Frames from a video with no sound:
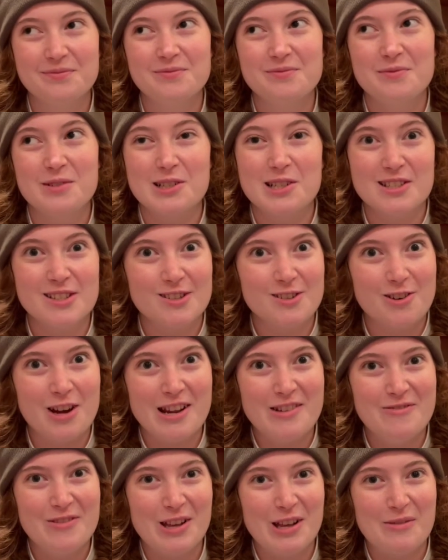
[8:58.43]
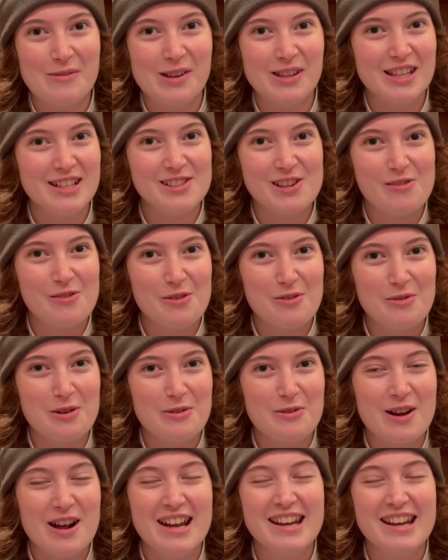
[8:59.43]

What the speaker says: which isn't great in volleyball. That's not what we want.